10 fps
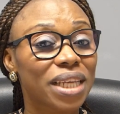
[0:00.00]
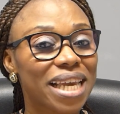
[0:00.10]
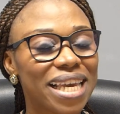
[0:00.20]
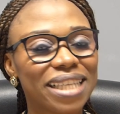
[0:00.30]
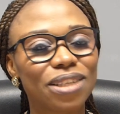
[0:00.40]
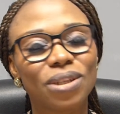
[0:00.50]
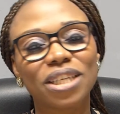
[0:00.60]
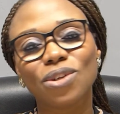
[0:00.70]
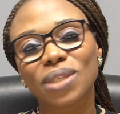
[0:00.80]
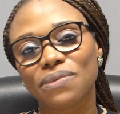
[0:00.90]
hit on
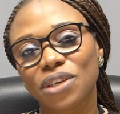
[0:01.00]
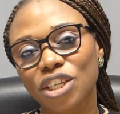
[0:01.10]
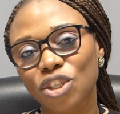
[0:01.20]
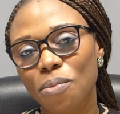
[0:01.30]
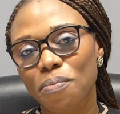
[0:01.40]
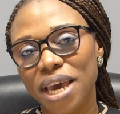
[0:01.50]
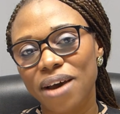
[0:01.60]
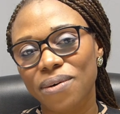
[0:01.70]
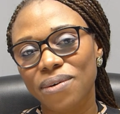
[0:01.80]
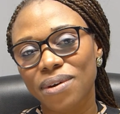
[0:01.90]
the notification
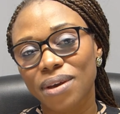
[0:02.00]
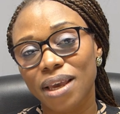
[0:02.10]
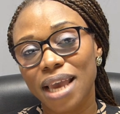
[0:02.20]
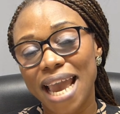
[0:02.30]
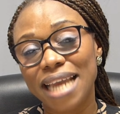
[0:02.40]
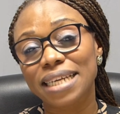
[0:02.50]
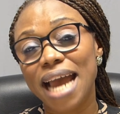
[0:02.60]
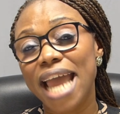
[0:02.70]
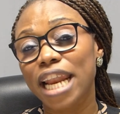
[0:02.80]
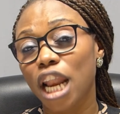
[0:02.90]
bell, and
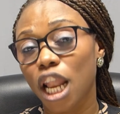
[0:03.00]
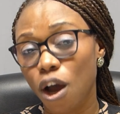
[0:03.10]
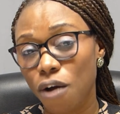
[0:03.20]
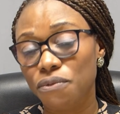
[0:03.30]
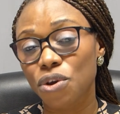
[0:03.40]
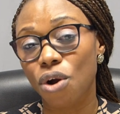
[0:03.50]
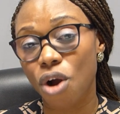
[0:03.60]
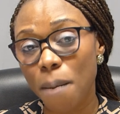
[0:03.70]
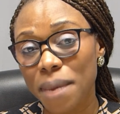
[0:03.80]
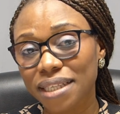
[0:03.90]
I love your
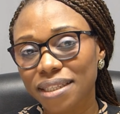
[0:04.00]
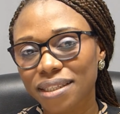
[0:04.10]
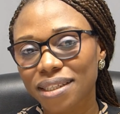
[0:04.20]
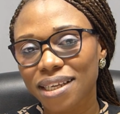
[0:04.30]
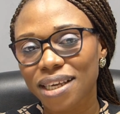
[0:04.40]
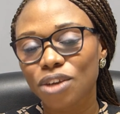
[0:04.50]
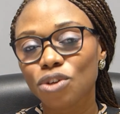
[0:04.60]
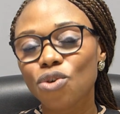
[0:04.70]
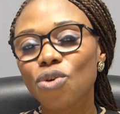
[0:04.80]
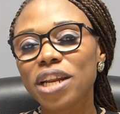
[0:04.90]
comments.
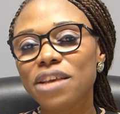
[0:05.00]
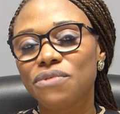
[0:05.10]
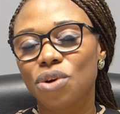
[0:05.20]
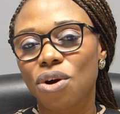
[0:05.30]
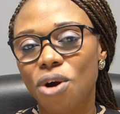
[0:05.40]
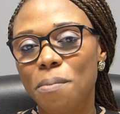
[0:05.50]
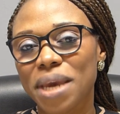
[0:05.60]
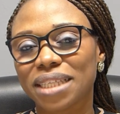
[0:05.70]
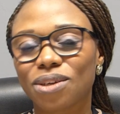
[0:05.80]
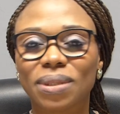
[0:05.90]
Do leave your
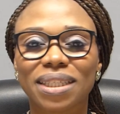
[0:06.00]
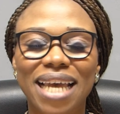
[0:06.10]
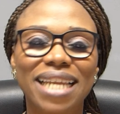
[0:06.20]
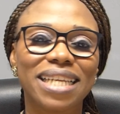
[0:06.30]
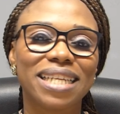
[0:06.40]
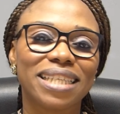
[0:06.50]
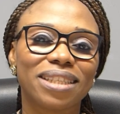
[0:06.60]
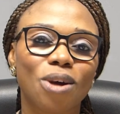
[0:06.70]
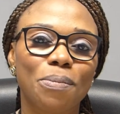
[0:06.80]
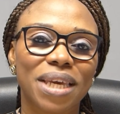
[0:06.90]
comments concerning this
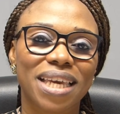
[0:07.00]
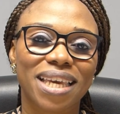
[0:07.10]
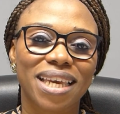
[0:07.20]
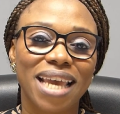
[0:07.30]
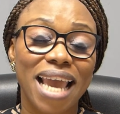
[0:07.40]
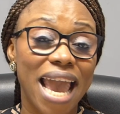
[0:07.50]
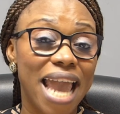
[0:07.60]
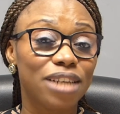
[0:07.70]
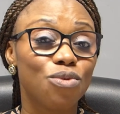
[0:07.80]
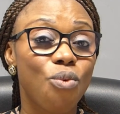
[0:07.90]
topic
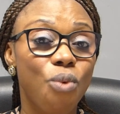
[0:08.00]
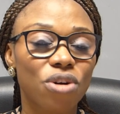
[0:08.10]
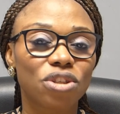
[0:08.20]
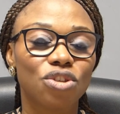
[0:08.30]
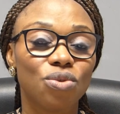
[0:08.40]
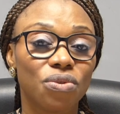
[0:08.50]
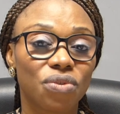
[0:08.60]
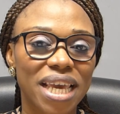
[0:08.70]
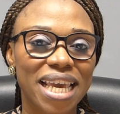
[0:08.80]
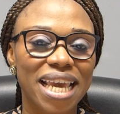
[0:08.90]
and what you
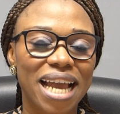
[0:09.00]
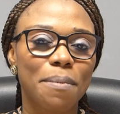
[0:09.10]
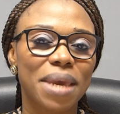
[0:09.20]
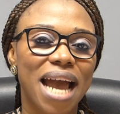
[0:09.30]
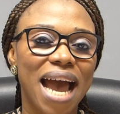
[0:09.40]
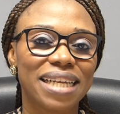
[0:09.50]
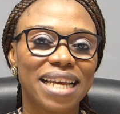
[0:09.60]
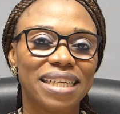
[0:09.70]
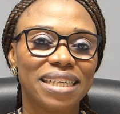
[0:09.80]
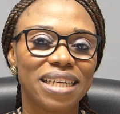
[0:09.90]
think can be
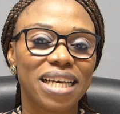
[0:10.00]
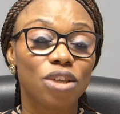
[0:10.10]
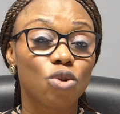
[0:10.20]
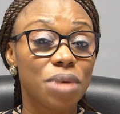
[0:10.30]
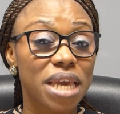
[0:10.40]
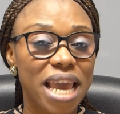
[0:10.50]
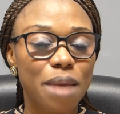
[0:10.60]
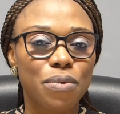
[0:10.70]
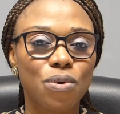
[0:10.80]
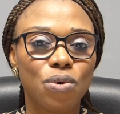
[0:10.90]
added to be
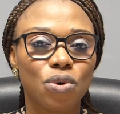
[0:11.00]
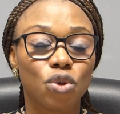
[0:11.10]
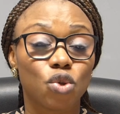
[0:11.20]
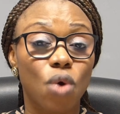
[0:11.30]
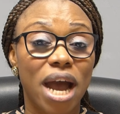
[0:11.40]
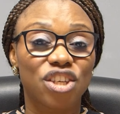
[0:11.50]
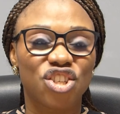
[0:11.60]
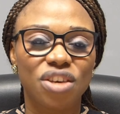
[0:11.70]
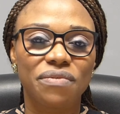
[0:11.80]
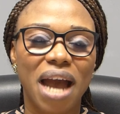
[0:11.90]
able to
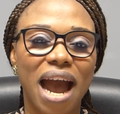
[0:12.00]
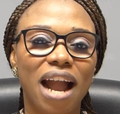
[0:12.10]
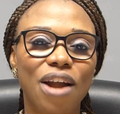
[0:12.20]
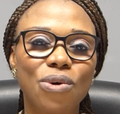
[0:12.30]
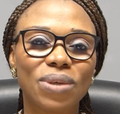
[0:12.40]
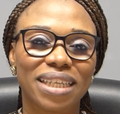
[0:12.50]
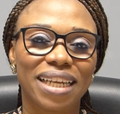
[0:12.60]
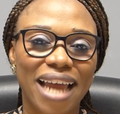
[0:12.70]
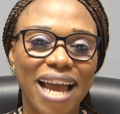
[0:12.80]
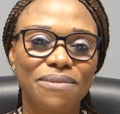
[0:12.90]
achieve our goals in
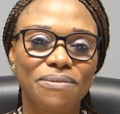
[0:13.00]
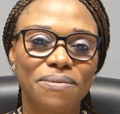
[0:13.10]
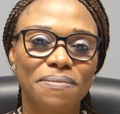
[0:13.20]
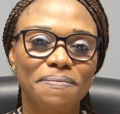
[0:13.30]
life.